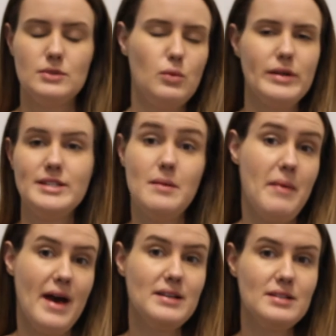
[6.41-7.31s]
What's the
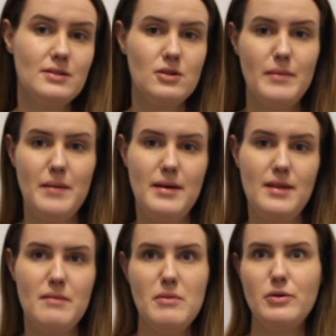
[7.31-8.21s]
best or
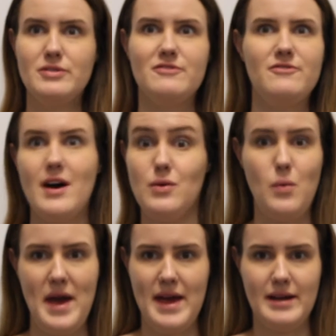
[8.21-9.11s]
maybe the most fun
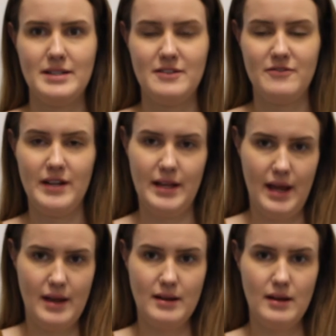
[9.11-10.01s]
way to fill it
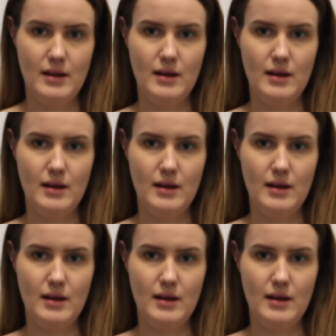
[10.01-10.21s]
in?